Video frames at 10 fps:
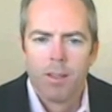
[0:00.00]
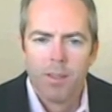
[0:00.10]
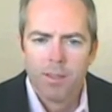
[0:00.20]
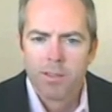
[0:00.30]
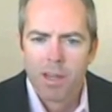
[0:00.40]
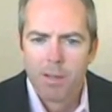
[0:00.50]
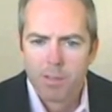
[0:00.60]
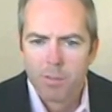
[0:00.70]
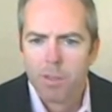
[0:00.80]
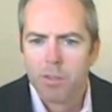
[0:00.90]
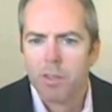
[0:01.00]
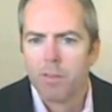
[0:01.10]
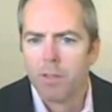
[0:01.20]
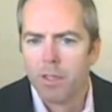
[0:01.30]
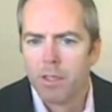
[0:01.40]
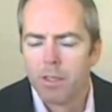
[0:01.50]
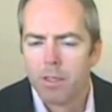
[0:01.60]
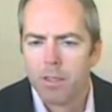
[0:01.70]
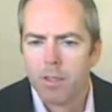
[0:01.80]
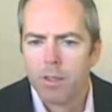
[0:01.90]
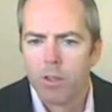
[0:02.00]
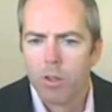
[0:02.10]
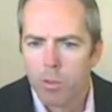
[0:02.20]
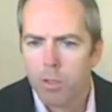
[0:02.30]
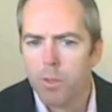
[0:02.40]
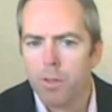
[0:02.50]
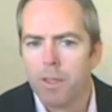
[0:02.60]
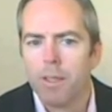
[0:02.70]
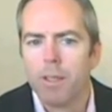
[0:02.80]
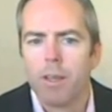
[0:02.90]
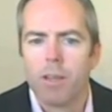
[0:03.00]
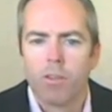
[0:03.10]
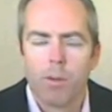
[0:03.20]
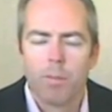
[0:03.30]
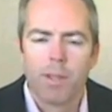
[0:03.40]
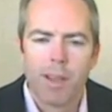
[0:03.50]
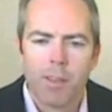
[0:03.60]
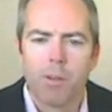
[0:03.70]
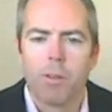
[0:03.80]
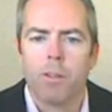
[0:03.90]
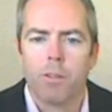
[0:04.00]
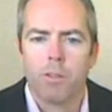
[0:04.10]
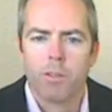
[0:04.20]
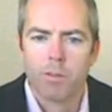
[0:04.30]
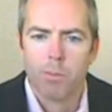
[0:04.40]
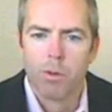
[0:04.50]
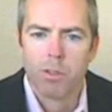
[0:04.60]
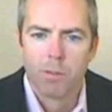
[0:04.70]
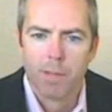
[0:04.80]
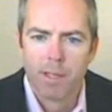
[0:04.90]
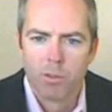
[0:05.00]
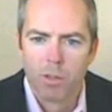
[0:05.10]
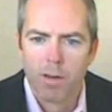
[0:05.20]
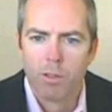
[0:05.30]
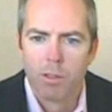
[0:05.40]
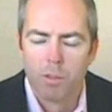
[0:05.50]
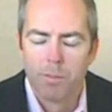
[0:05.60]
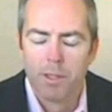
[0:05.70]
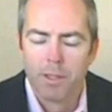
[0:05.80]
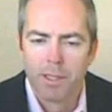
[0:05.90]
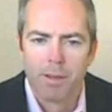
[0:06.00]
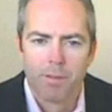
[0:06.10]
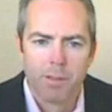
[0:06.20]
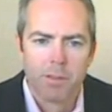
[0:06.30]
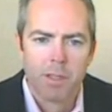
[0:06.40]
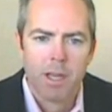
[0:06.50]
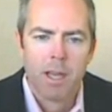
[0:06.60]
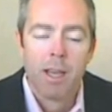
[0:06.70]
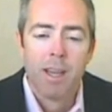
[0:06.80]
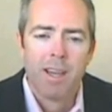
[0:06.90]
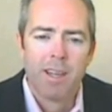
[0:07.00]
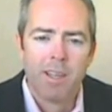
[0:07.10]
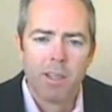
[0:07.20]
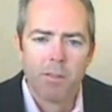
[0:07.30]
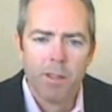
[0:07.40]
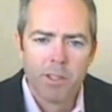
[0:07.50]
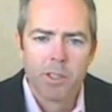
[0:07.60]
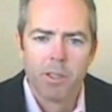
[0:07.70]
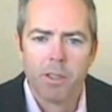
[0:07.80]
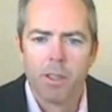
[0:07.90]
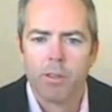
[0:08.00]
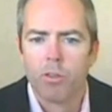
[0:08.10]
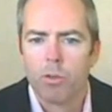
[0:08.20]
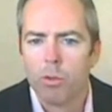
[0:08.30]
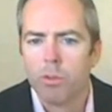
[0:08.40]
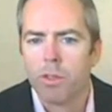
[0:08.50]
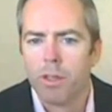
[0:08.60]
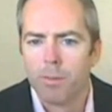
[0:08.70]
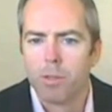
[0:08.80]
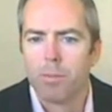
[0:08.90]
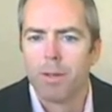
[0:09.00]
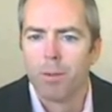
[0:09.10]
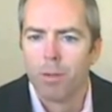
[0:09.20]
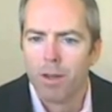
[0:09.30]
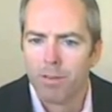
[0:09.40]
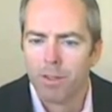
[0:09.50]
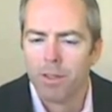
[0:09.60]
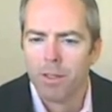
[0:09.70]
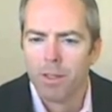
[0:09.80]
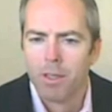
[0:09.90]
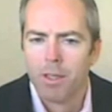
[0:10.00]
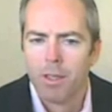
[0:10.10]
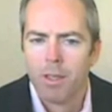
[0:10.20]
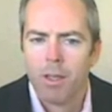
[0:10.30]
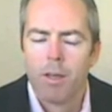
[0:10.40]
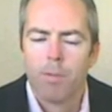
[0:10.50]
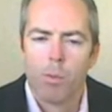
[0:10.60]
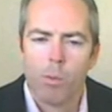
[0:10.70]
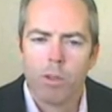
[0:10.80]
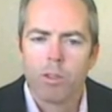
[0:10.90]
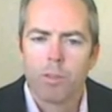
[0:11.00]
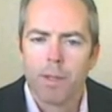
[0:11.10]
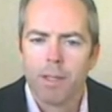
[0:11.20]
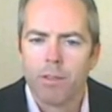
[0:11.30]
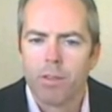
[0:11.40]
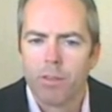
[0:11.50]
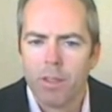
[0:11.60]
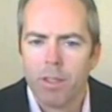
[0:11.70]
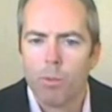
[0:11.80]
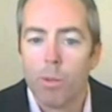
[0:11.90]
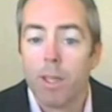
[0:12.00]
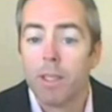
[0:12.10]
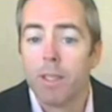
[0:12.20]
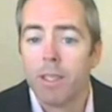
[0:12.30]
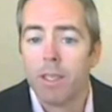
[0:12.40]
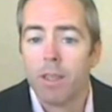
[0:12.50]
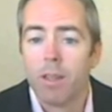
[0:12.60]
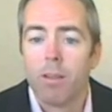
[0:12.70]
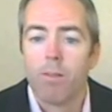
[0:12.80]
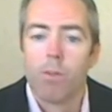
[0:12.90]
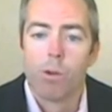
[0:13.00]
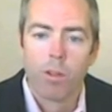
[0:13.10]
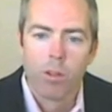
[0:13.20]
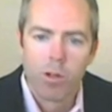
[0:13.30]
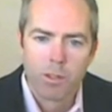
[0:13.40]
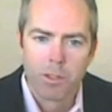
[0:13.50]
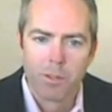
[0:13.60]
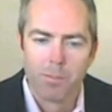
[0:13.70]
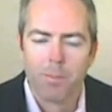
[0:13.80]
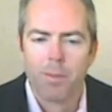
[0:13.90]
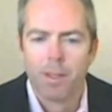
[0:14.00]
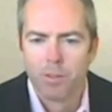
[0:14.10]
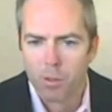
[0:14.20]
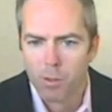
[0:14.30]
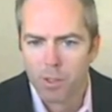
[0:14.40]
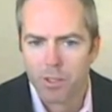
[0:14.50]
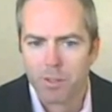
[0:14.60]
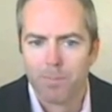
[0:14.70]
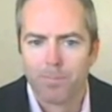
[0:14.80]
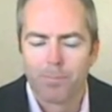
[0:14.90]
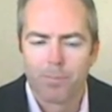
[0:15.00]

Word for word: This time, it's much different. The global community has come together to support Japan's recovery and rebuilding efforts, and intervention is a tool to help Japan recover. But will Japan succeed in weakening the yen for the long term? That's the question.